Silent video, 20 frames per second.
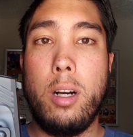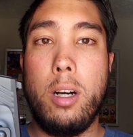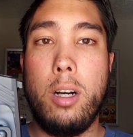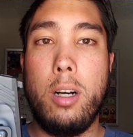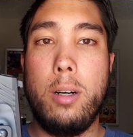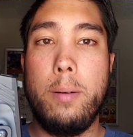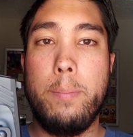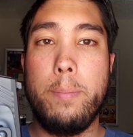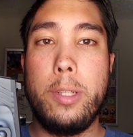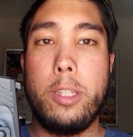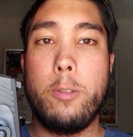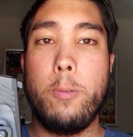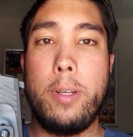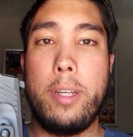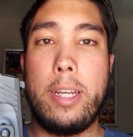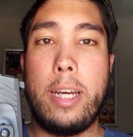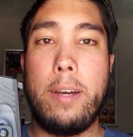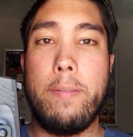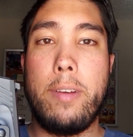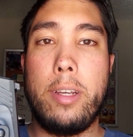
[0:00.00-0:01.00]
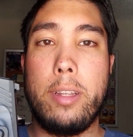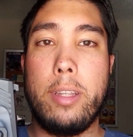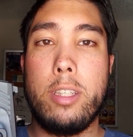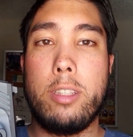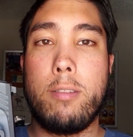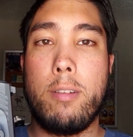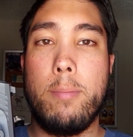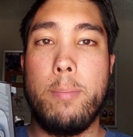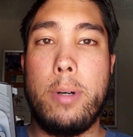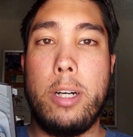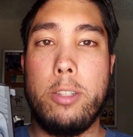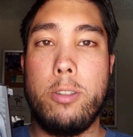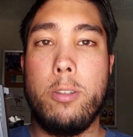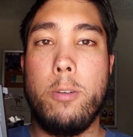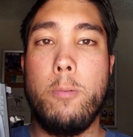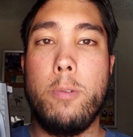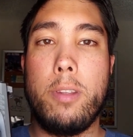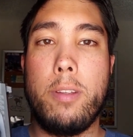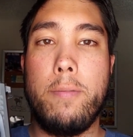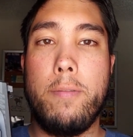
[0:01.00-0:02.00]
having this grip module
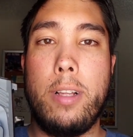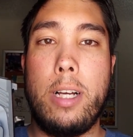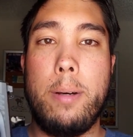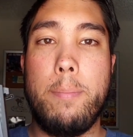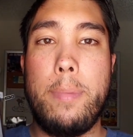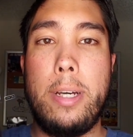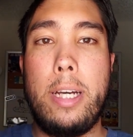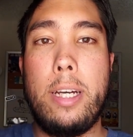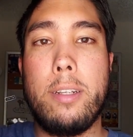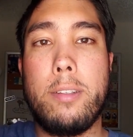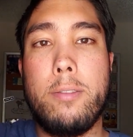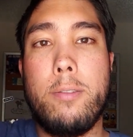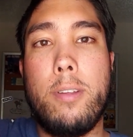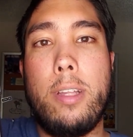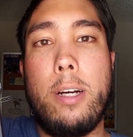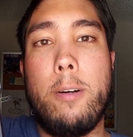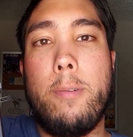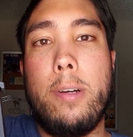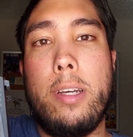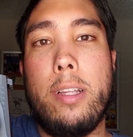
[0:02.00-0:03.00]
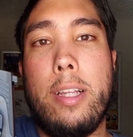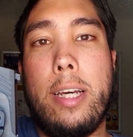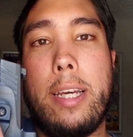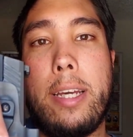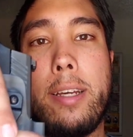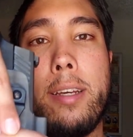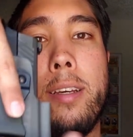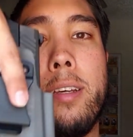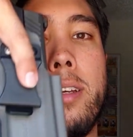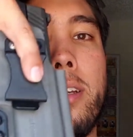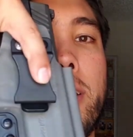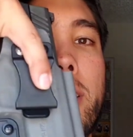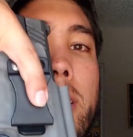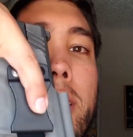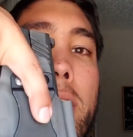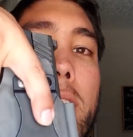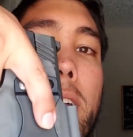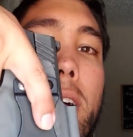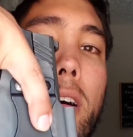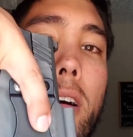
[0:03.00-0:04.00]
with the flat mag, so that way like
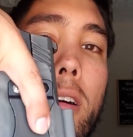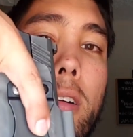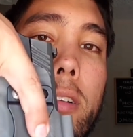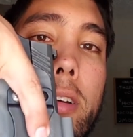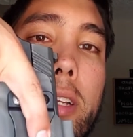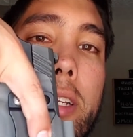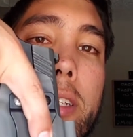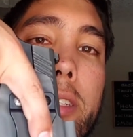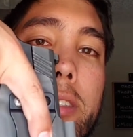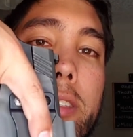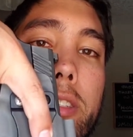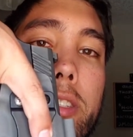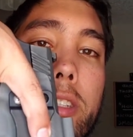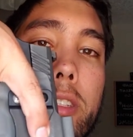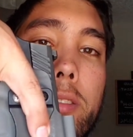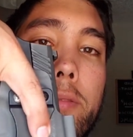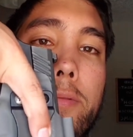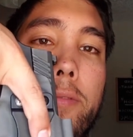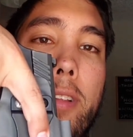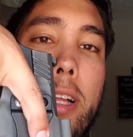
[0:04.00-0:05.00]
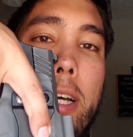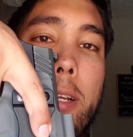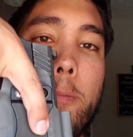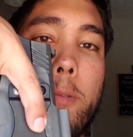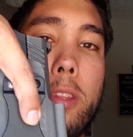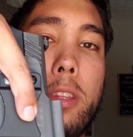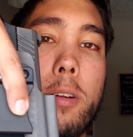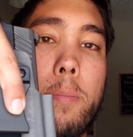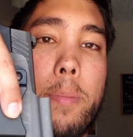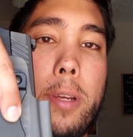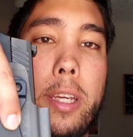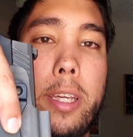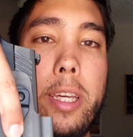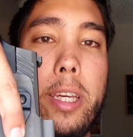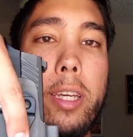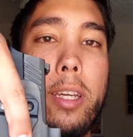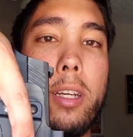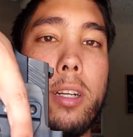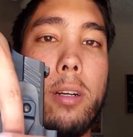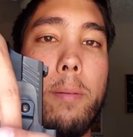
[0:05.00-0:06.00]
all it is just flattened with your
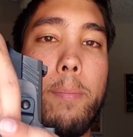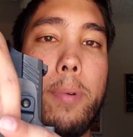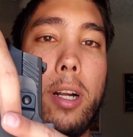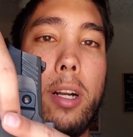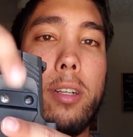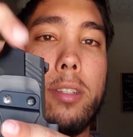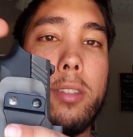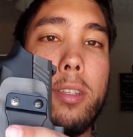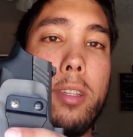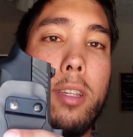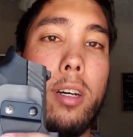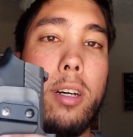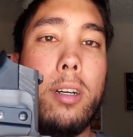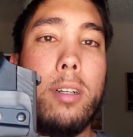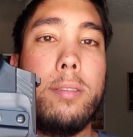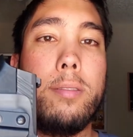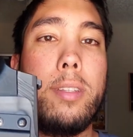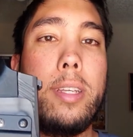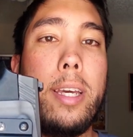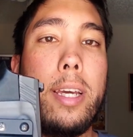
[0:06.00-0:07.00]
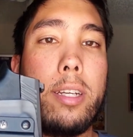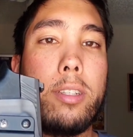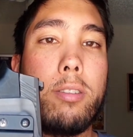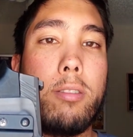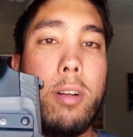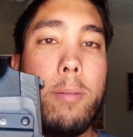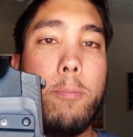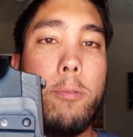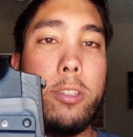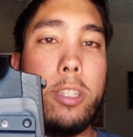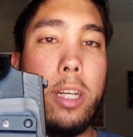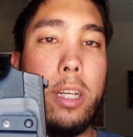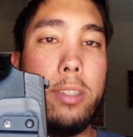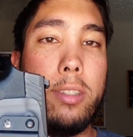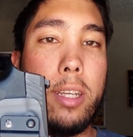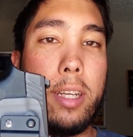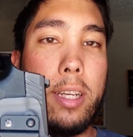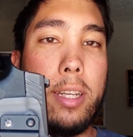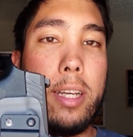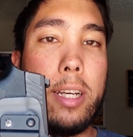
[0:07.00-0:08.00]
pinky, compared to the X grip, which has
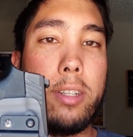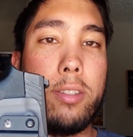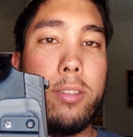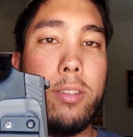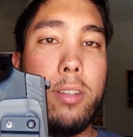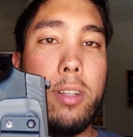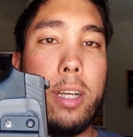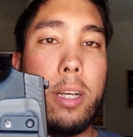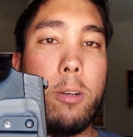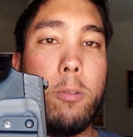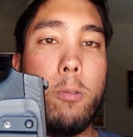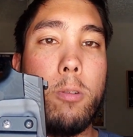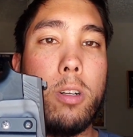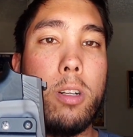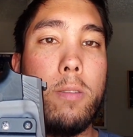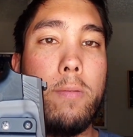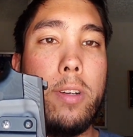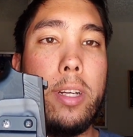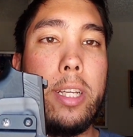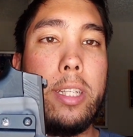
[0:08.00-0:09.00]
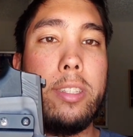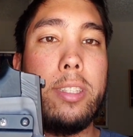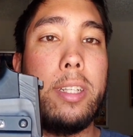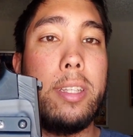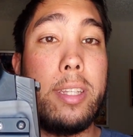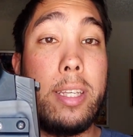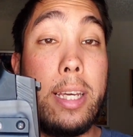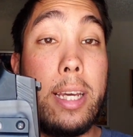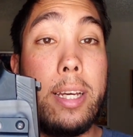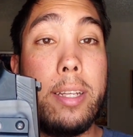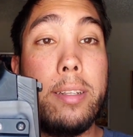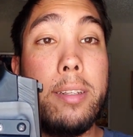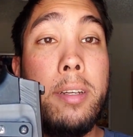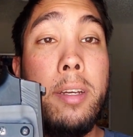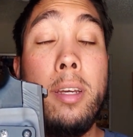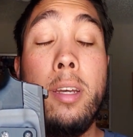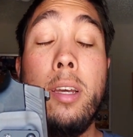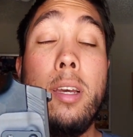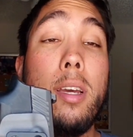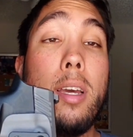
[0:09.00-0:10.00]
like an extra like quarter of an inch at the end,
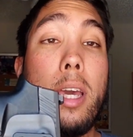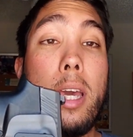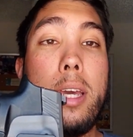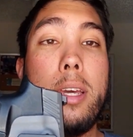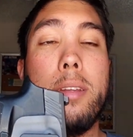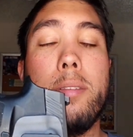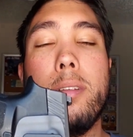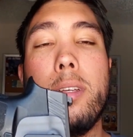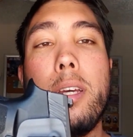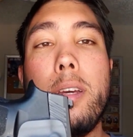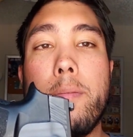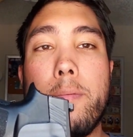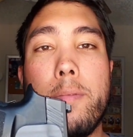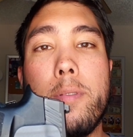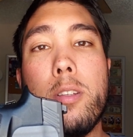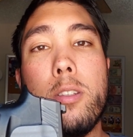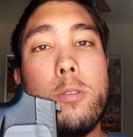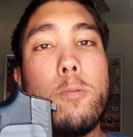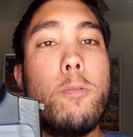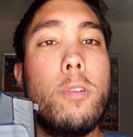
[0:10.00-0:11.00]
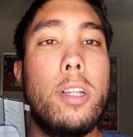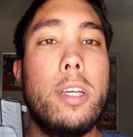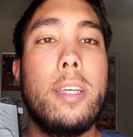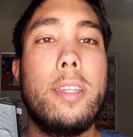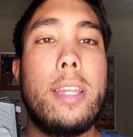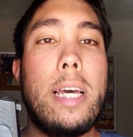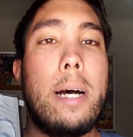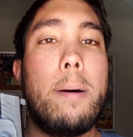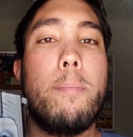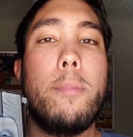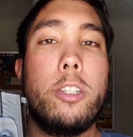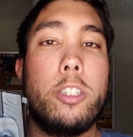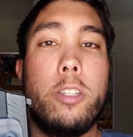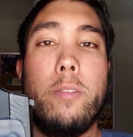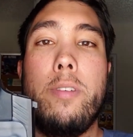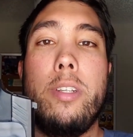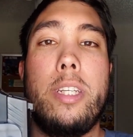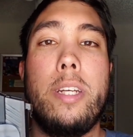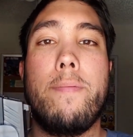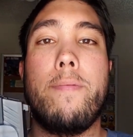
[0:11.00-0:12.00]
and if there's really that much of
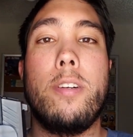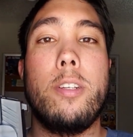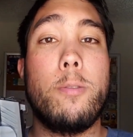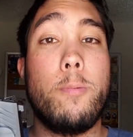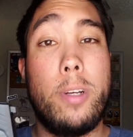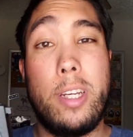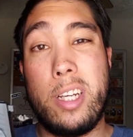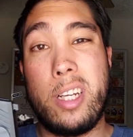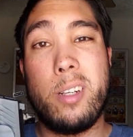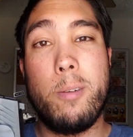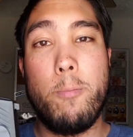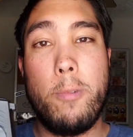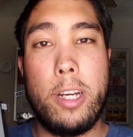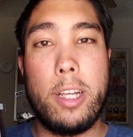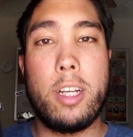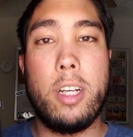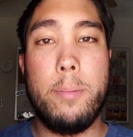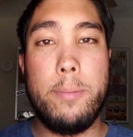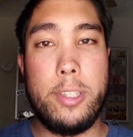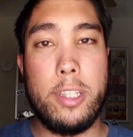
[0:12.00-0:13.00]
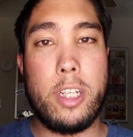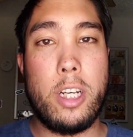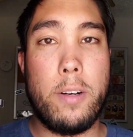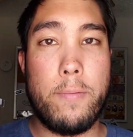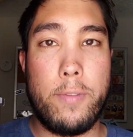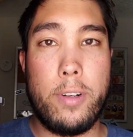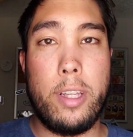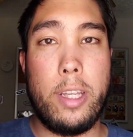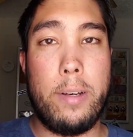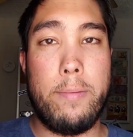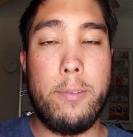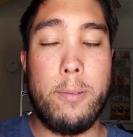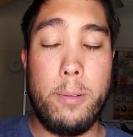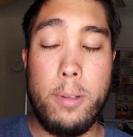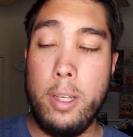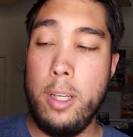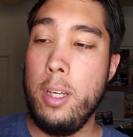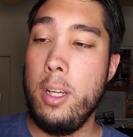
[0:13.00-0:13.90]
a difference when it comes to comfort level.